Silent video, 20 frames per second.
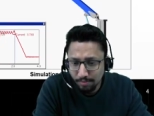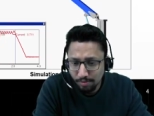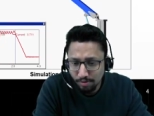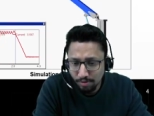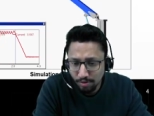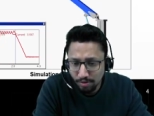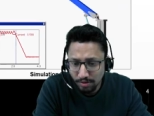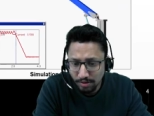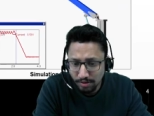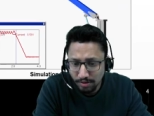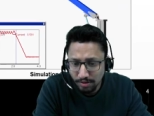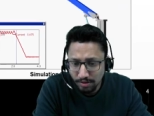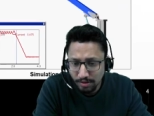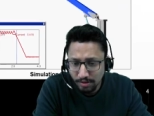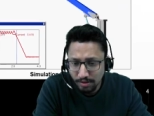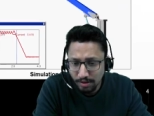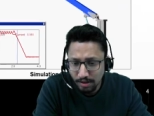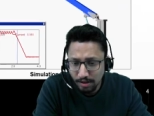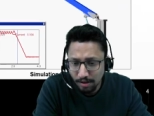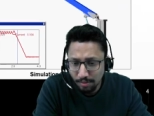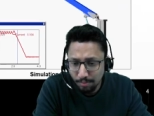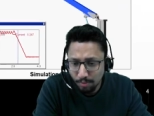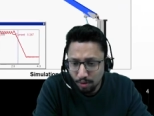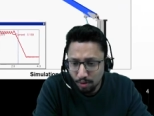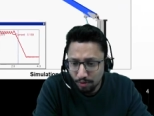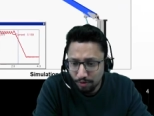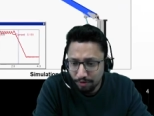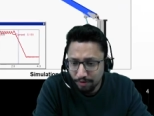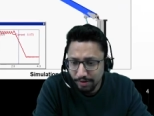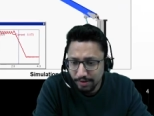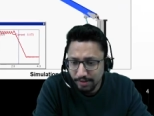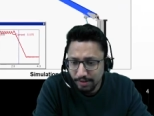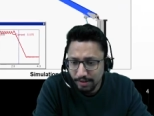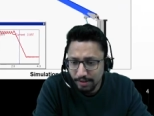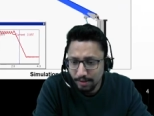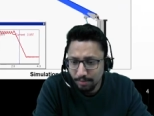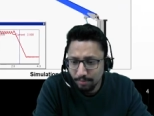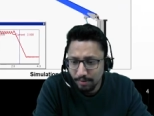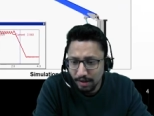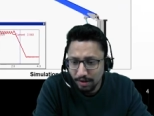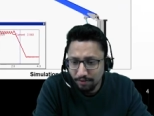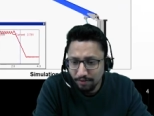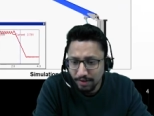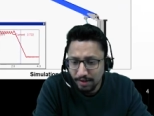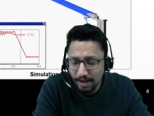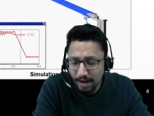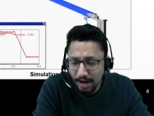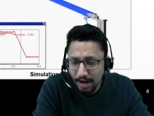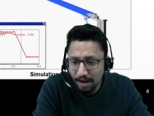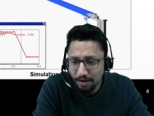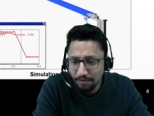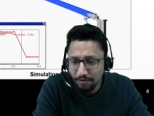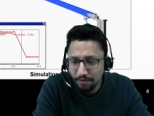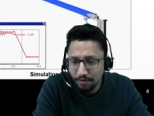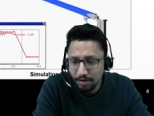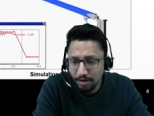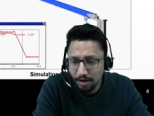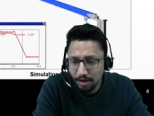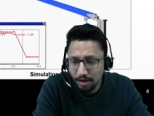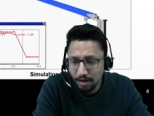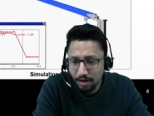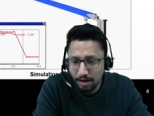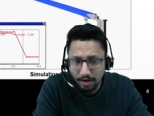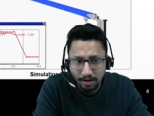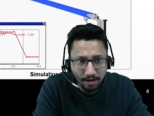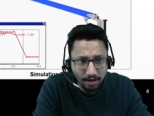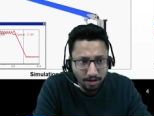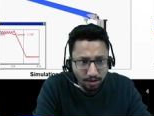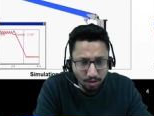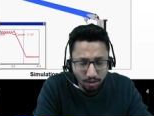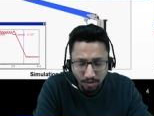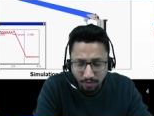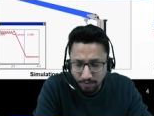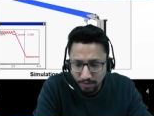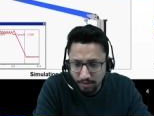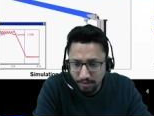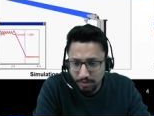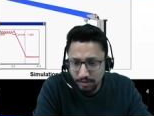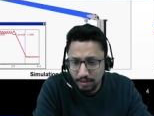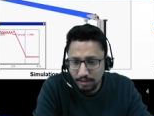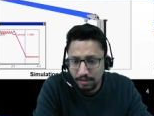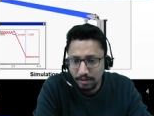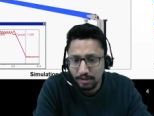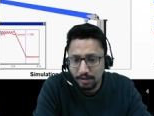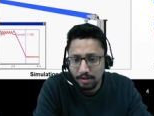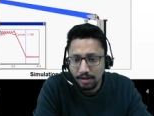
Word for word: So this is the laboratory setup that we have uh, at our university,